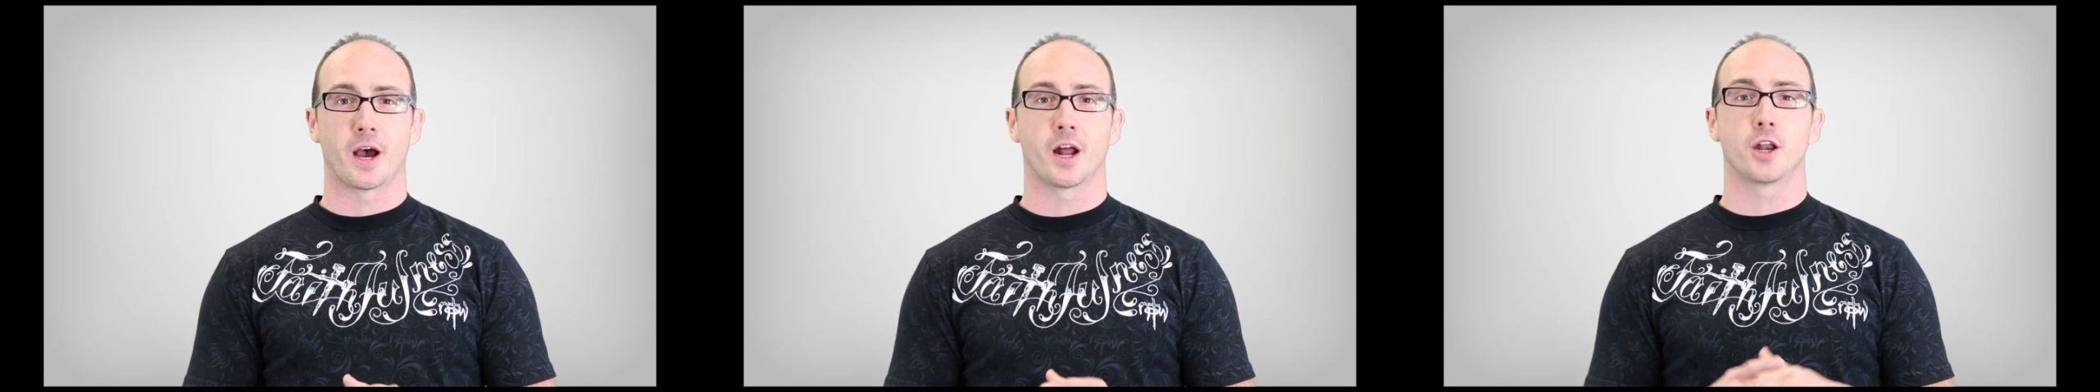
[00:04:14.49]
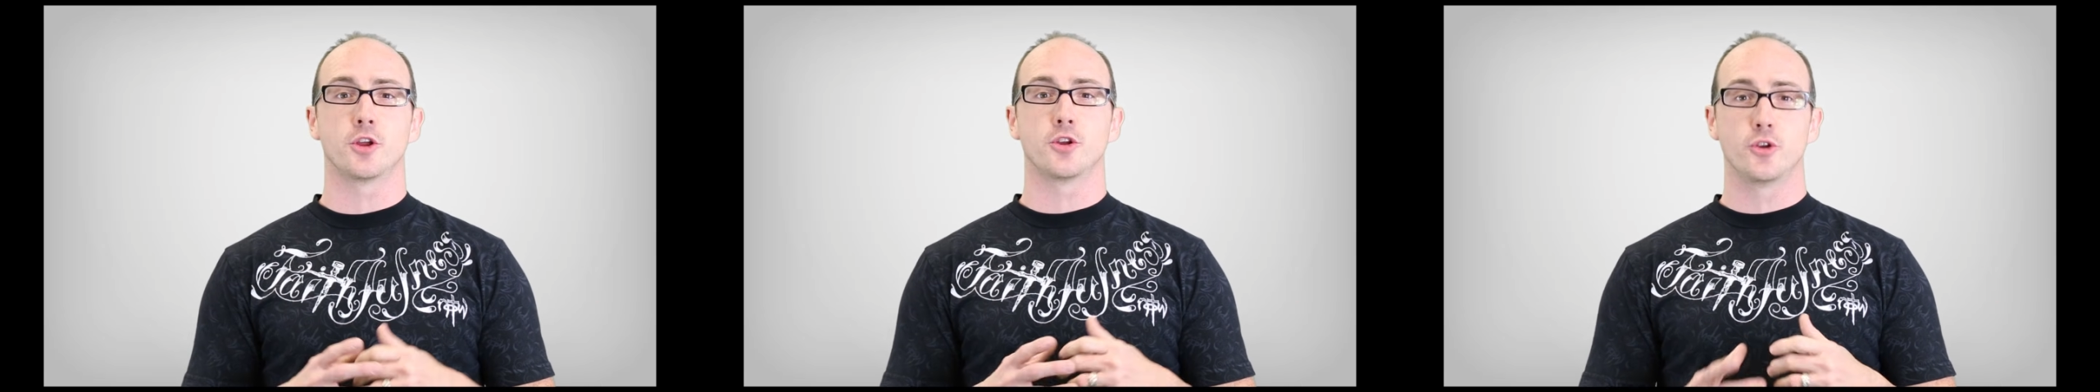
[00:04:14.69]

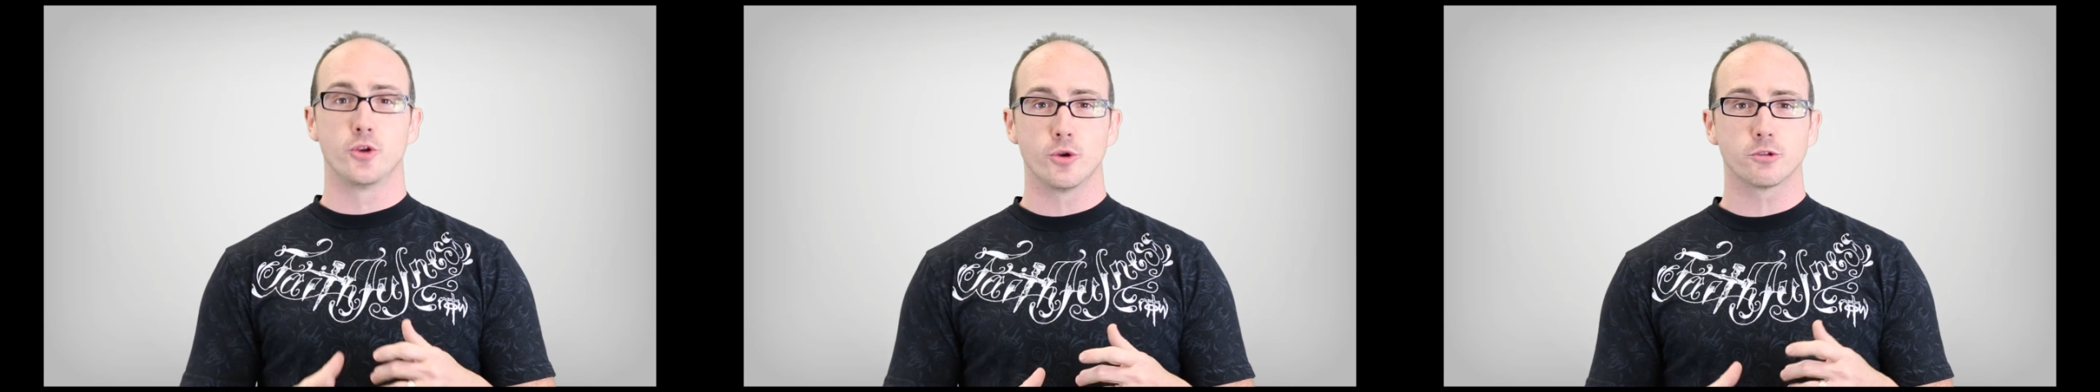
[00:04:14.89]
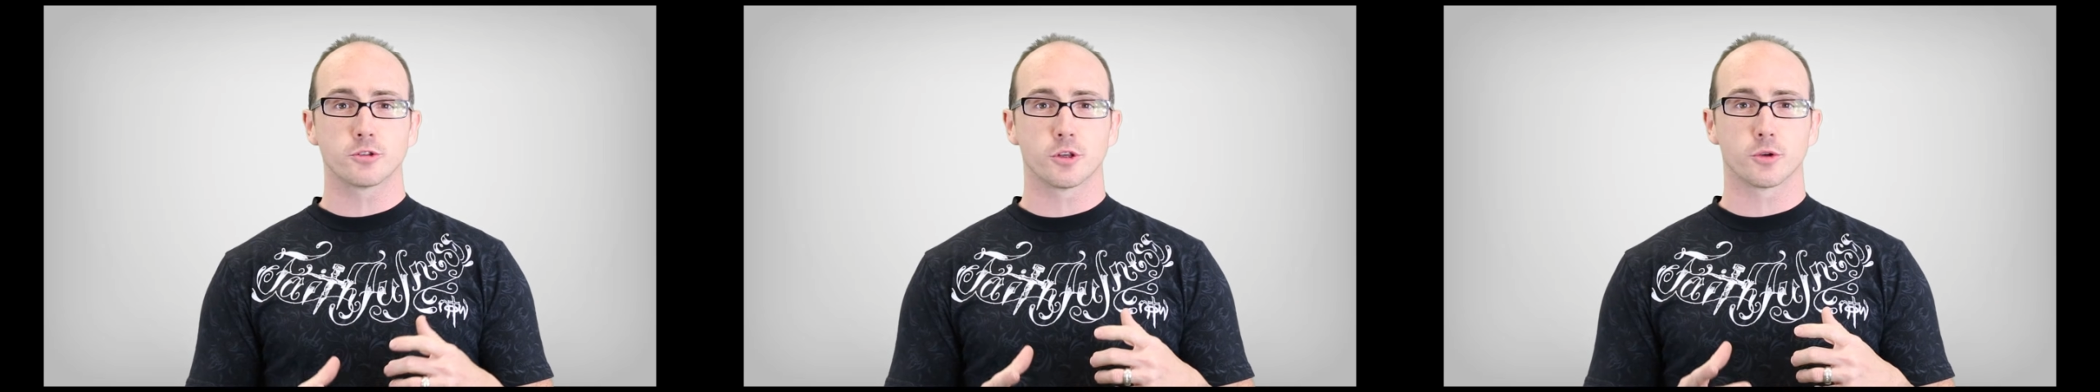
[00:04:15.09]
how to
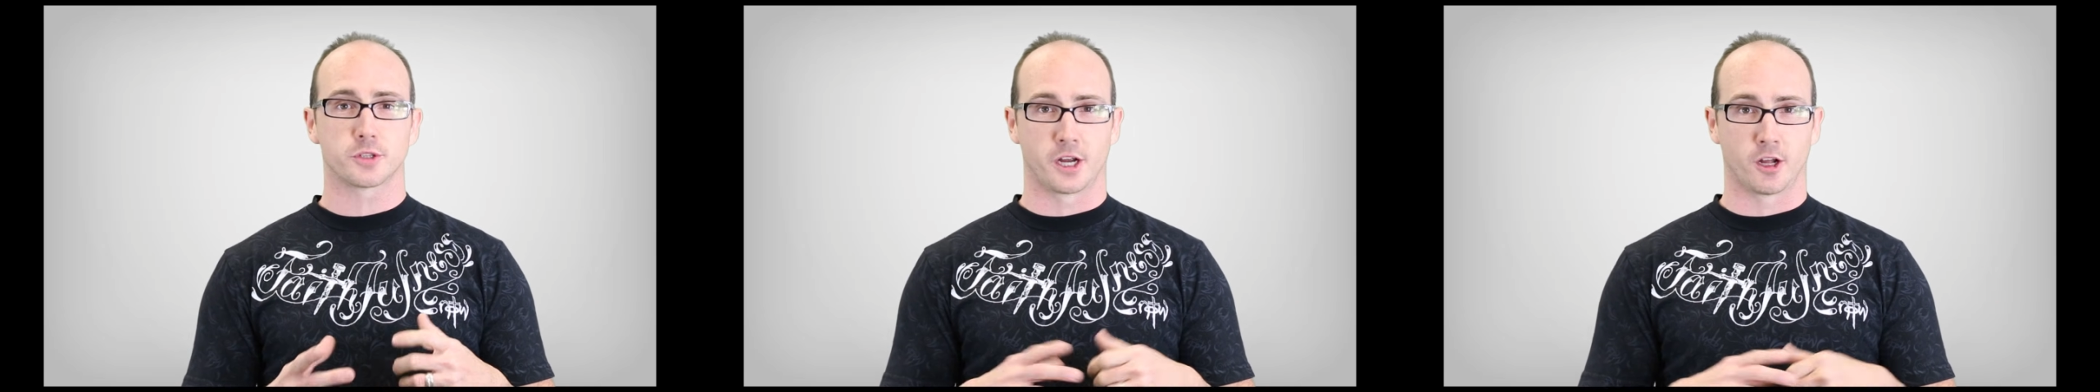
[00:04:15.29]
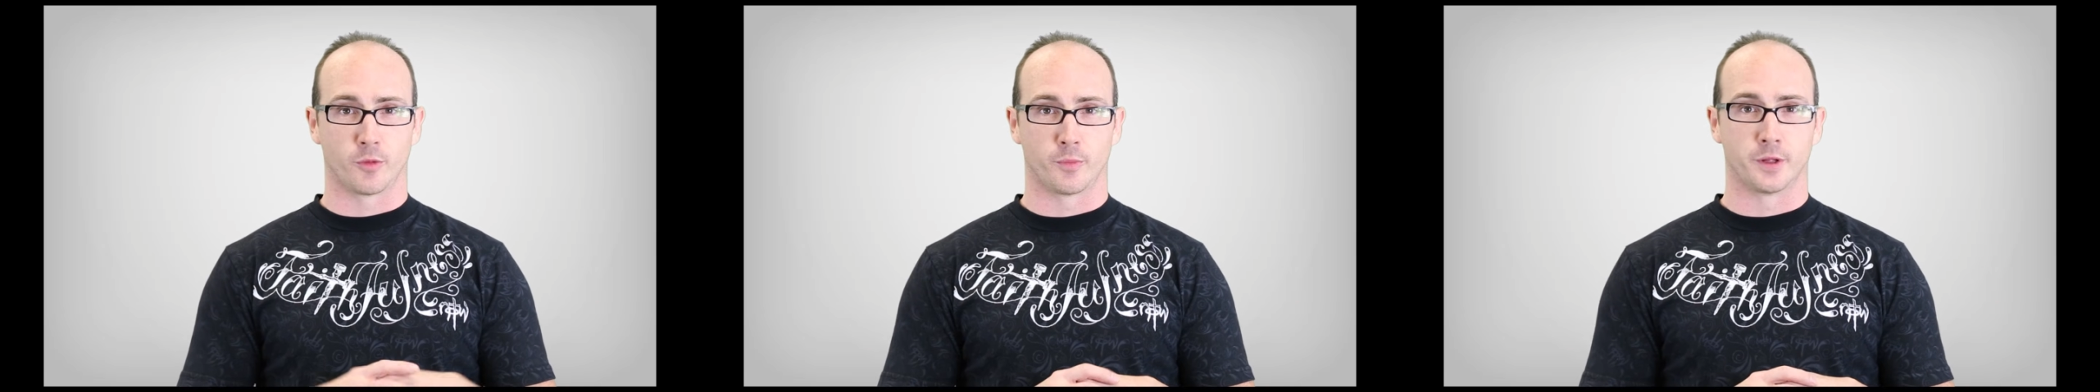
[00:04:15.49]
use those
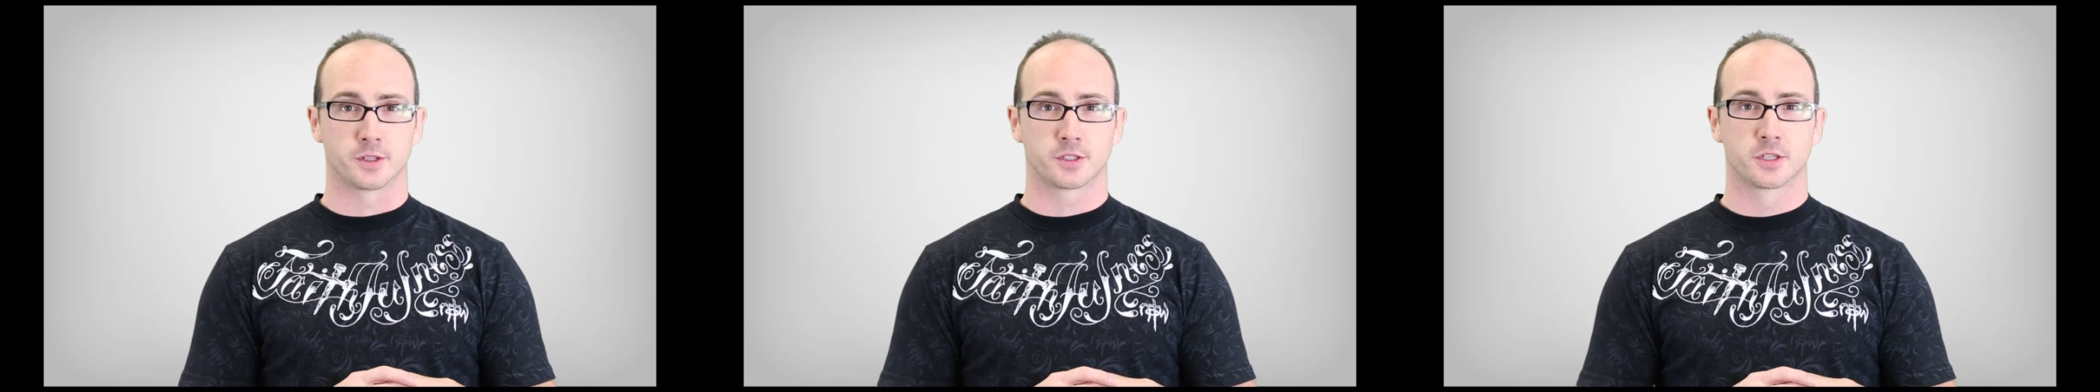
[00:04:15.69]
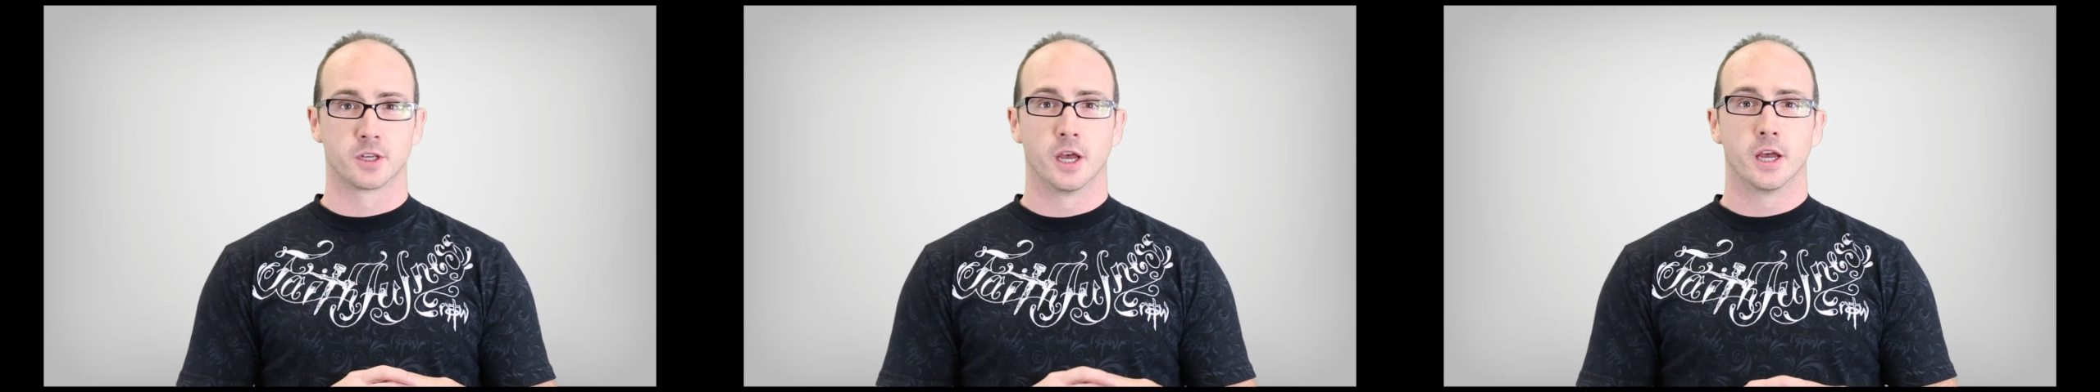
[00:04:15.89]

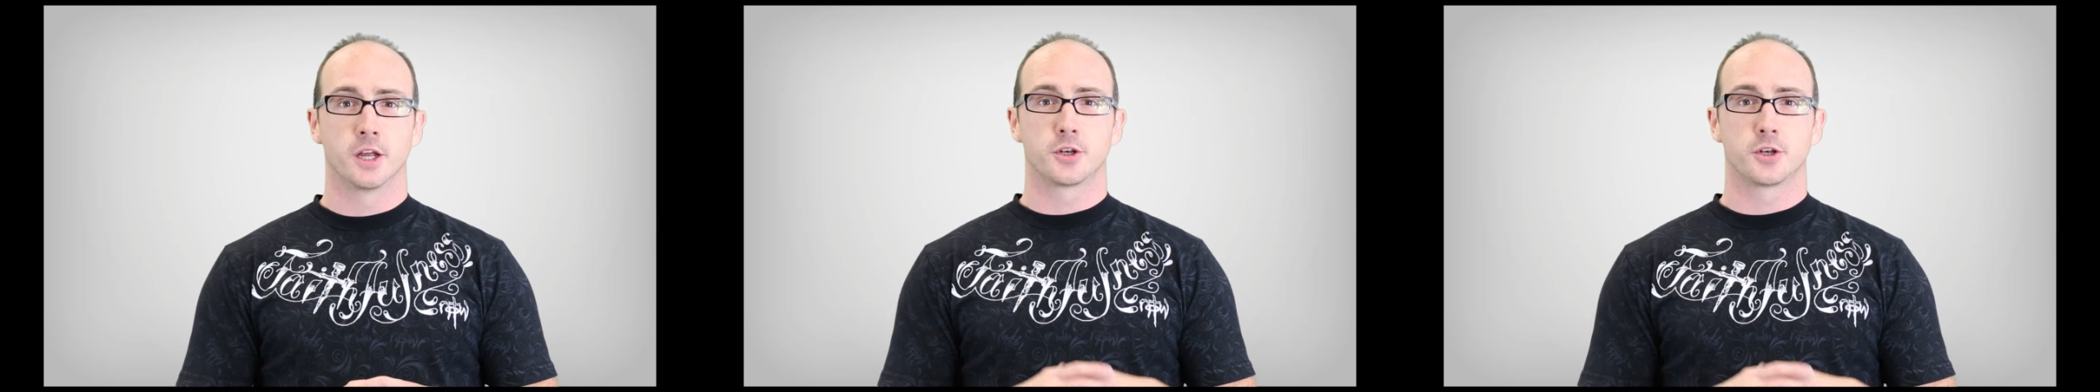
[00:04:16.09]
elements